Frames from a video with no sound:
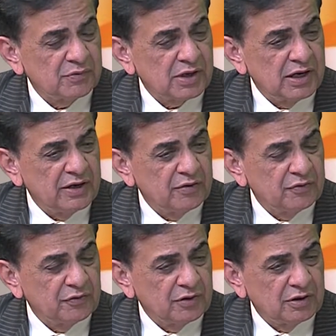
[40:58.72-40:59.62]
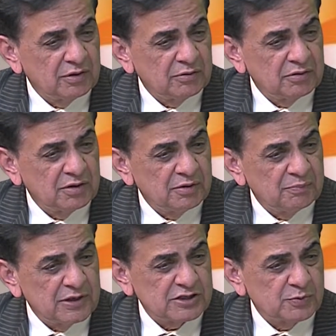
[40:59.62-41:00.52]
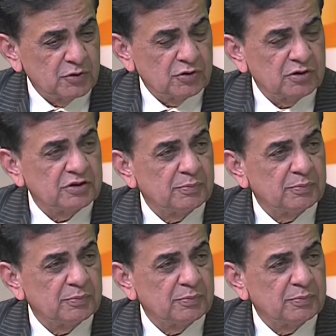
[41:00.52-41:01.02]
kind of a plus for the